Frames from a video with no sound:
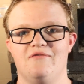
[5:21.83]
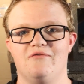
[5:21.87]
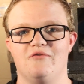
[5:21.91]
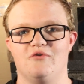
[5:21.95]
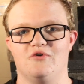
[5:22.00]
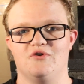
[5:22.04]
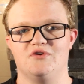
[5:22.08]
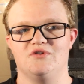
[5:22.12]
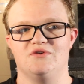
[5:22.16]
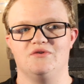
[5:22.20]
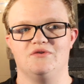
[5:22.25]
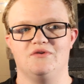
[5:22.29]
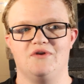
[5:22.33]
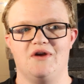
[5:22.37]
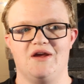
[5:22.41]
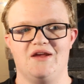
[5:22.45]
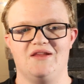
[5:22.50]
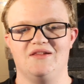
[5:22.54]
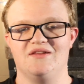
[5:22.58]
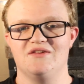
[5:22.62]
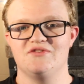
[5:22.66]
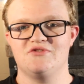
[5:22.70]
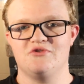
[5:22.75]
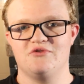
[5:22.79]
for
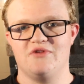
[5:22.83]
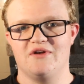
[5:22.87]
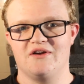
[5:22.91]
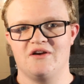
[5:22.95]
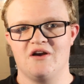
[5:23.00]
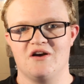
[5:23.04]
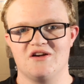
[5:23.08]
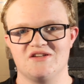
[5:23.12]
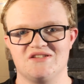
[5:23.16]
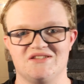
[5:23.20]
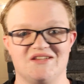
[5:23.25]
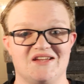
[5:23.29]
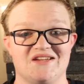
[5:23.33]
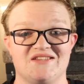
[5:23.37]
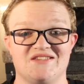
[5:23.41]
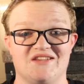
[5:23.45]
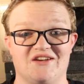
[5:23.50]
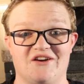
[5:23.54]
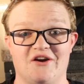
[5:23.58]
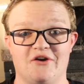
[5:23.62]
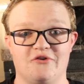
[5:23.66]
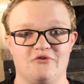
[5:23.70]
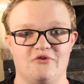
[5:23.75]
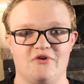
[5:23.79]
a lizard that costs less
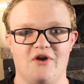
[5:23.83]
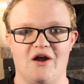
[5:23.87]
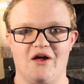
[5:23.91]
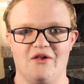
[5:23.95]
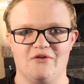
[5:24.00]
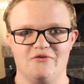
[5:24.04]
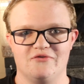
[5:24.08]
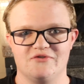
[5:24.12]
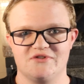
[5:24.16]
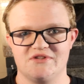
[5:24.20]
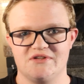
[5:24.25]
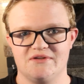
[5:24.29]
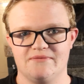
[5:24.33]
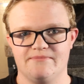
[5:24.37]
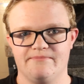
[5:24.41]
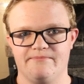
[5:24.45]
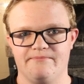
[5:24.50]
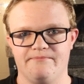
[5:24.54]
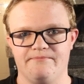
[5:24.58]
than $100.